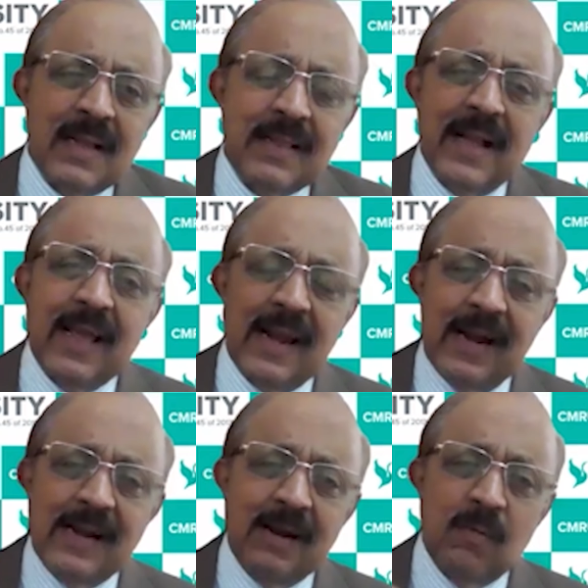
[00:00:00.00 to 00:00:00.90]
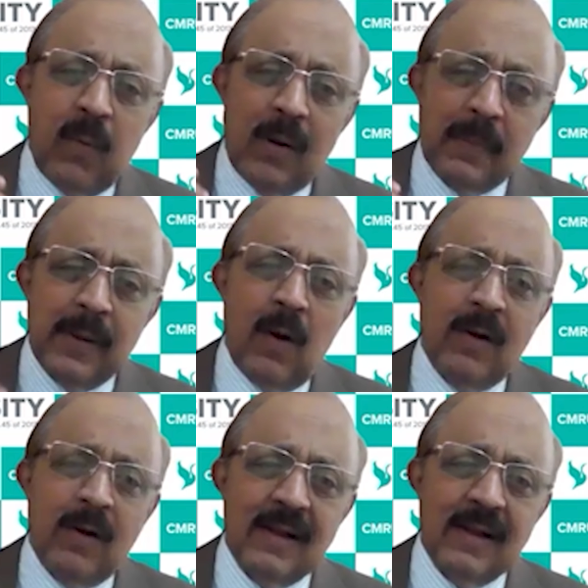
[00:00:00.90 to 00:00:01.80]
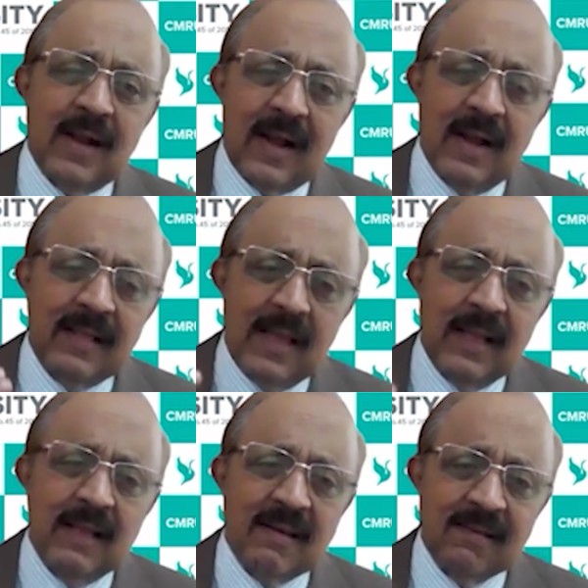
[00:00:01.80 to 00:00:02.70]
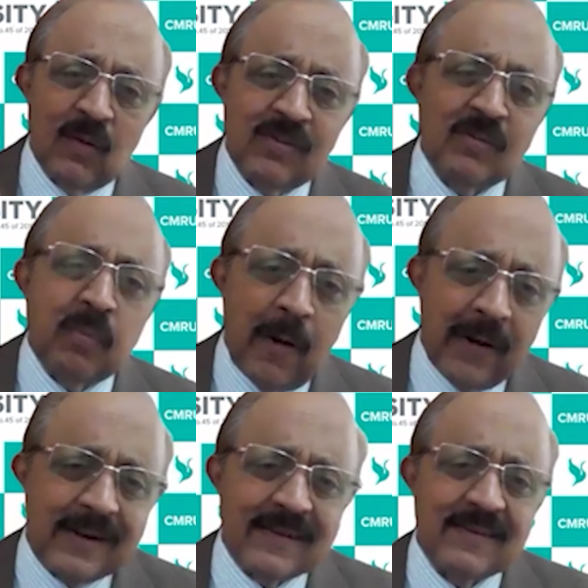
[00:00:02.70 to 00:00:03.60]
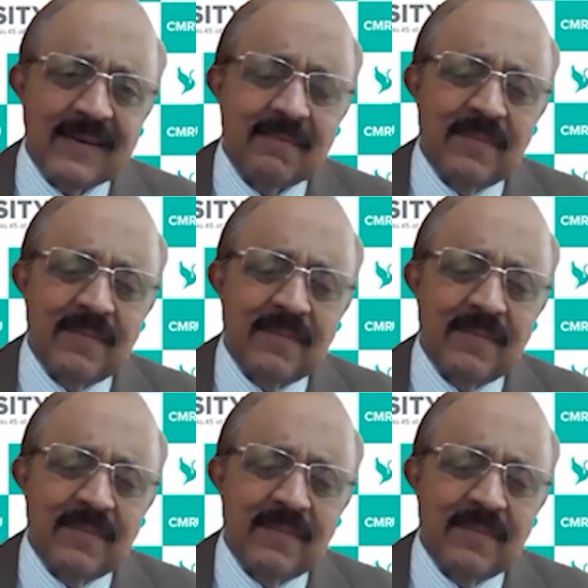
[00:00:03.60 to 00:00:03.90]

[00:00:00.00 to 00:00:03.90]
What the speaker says: They created what we call the resource forest.